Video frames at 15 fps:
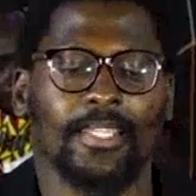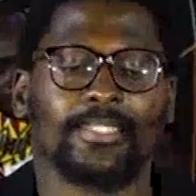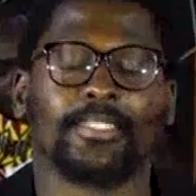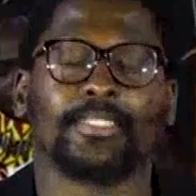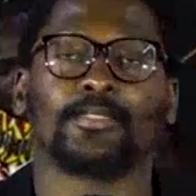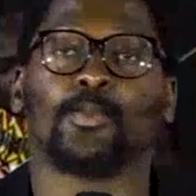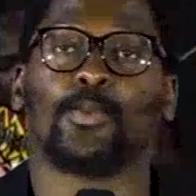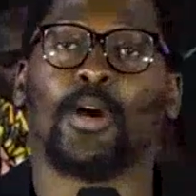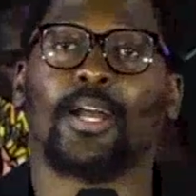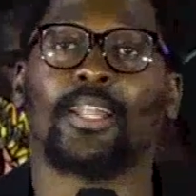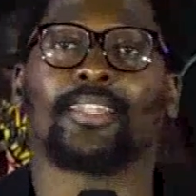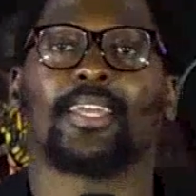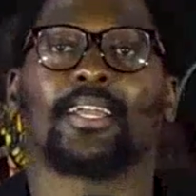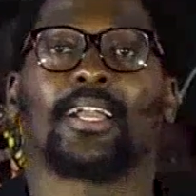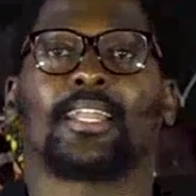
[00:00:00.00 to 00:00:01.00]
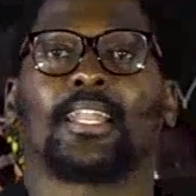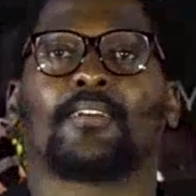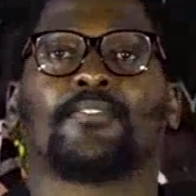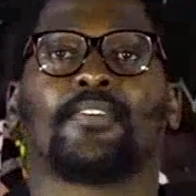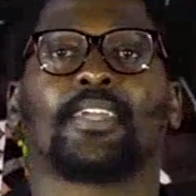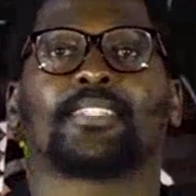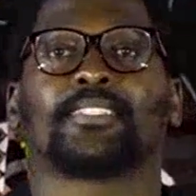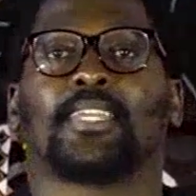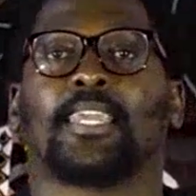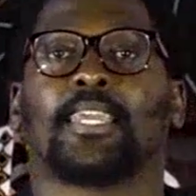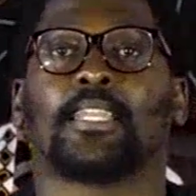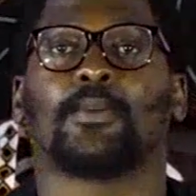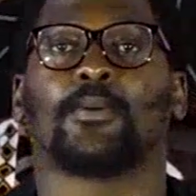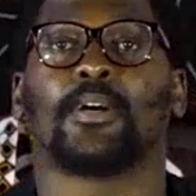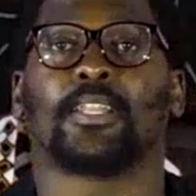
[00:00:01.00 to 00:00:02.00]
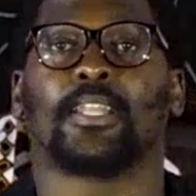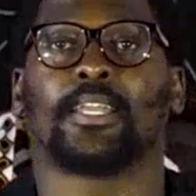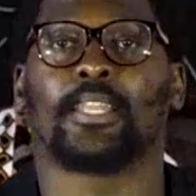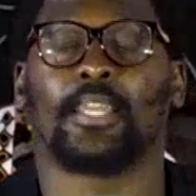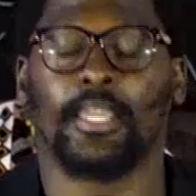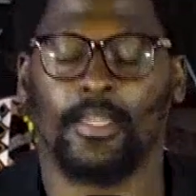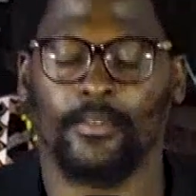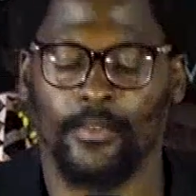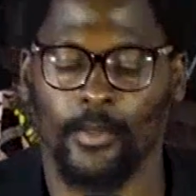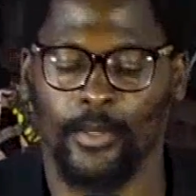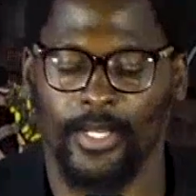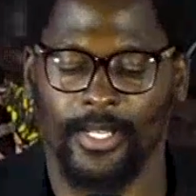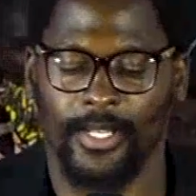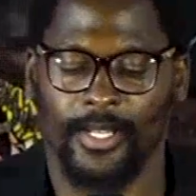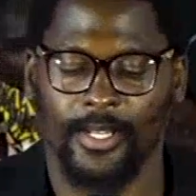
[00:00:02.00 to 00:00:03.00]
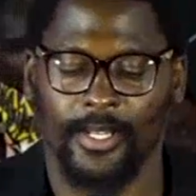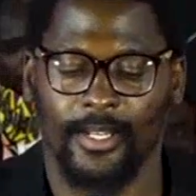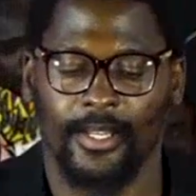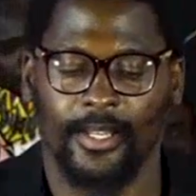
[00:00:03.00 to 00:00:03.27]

it is one that can affect anyone and everyone.